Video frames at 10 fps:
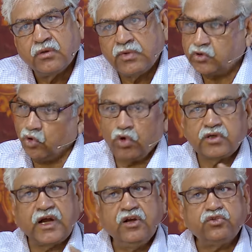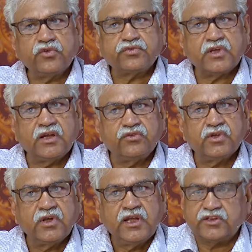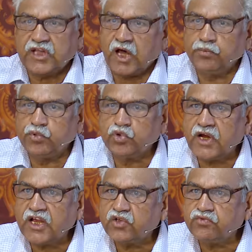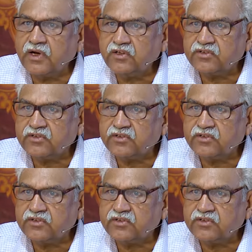But all kinds of sounds. Tanpura has one